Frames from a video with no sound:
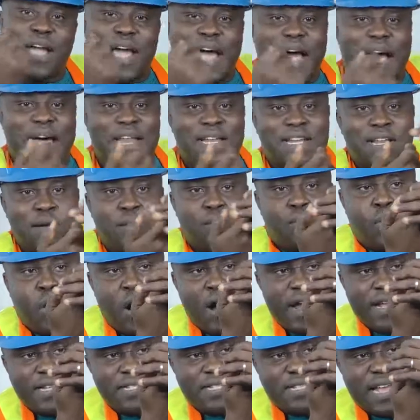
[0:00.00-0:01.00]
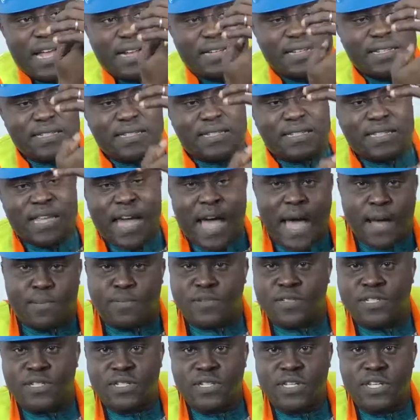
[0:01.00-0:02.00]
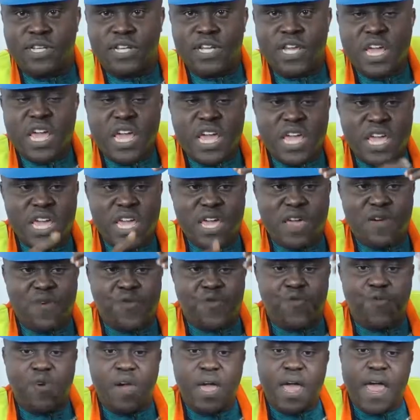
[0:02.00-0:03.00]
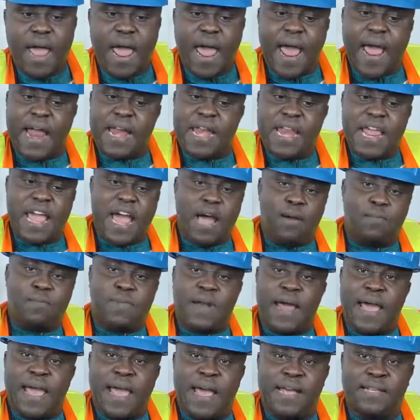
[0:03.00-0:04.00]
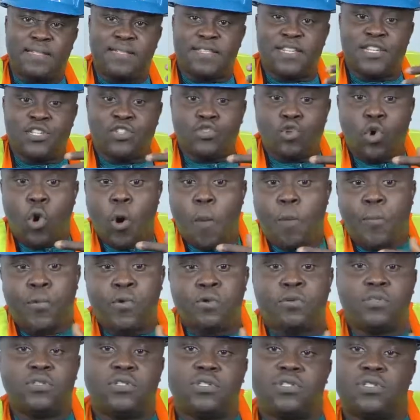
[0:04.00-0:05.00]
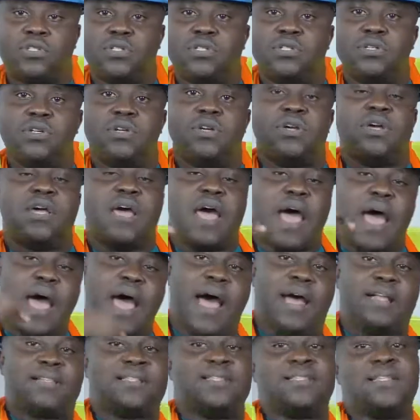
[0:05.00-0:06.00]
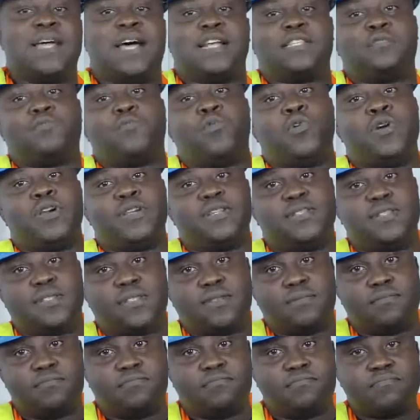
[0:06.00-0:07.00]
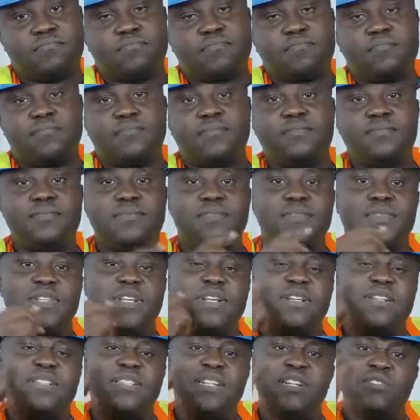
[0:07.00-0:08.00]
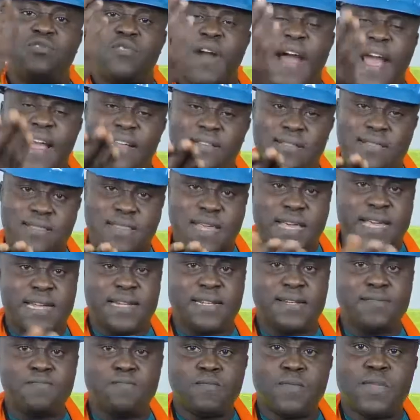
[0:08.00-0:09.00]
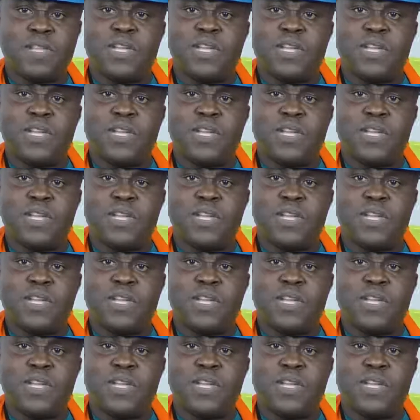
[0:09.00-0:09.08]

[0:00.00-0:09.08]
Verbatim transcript: at the point that is tapped if any appliance is opened at that point. The right thing